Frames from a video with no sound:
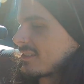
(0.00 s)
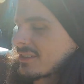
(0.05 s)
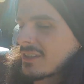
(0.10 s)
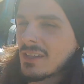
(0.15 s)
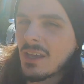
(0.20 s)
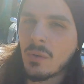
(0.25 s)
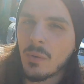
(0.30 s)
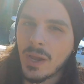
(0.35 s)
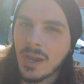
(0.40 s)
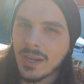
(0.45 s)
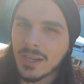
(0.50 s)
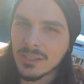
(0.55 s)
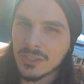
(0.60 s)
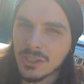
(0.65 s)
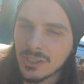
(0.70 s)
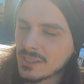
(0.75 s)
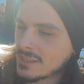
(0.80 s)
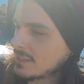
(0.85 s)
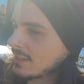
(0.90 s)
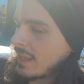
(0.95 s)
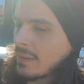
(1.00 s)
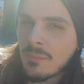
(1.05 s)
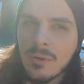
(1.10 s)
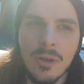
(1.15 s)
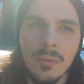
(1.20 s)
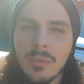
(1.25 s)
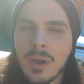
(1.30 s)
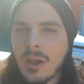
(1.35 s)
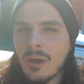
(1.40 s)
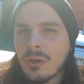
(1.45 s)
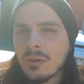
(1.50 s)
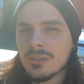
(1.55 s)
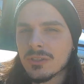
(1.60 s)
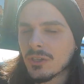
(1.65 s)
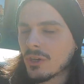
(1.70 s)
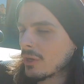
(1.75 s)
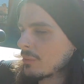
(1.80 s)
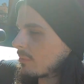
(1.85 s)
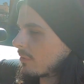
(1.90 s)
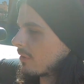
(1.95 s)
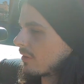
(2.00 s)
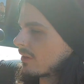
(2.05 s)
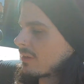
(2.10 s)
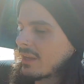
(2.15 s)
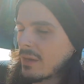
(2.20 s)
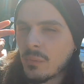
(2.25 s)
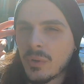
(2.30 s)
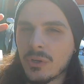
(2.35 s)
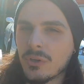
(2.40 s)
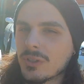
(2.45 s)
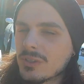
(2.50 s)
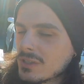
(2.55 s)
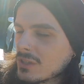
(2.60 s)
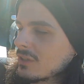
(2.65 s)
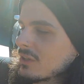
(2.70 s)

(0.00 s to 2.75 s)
so that way I can just slap on my old turbo and we're good to